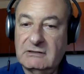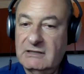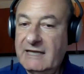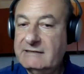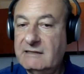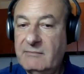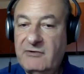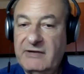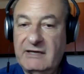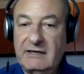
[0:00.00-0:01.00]
in Latin
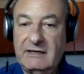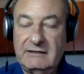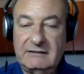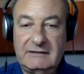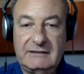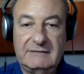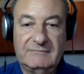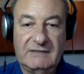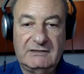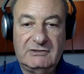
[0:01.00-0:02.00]
America and
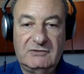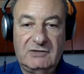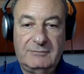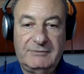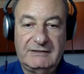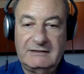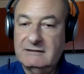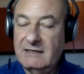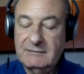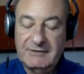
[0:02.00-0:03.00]
in Europe and in
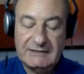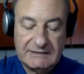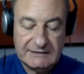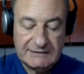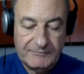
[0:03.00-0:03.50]
other places.